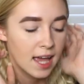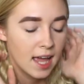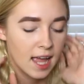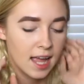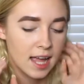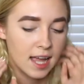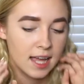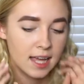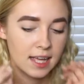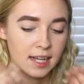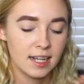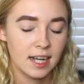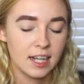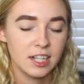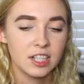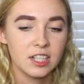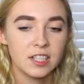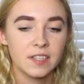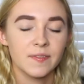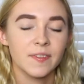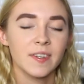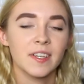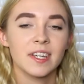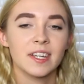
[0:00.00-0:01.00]
And I
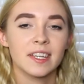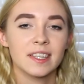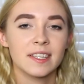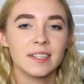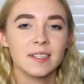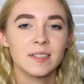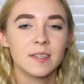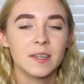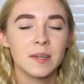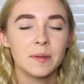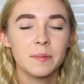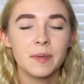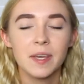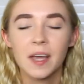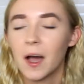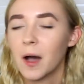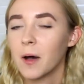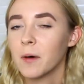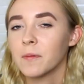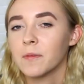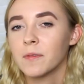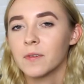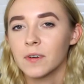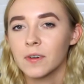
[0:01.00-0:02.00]
just feel like this could be
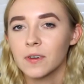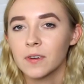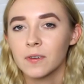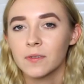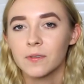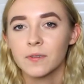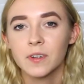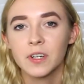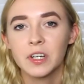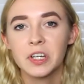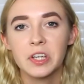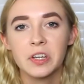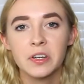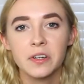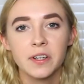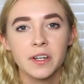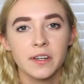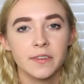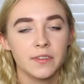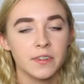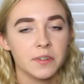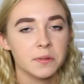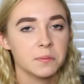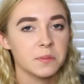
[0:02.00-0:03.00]
helpful for you
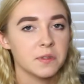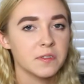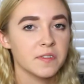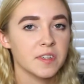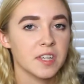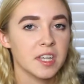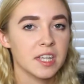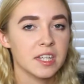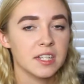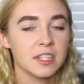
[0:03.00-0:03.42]
if you're moving